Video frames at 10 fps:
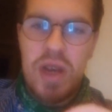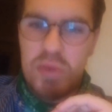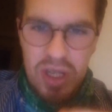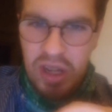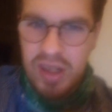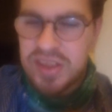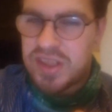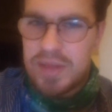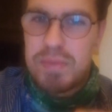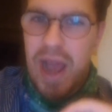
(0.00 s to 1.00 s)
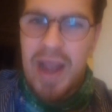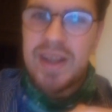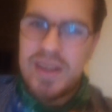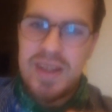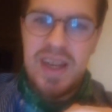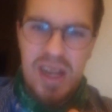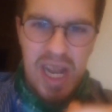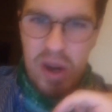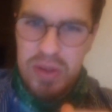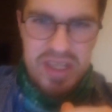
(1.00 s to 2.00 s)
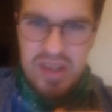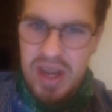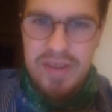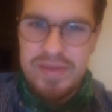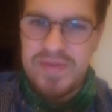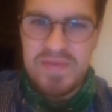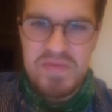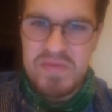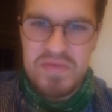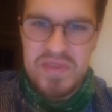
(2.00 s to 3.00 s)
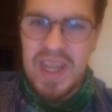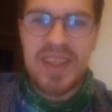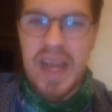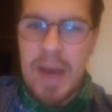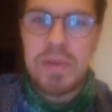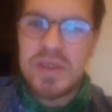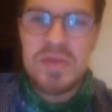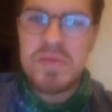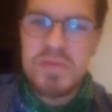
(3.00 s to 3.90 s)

I will not sit back and allow this kind of thing to happen.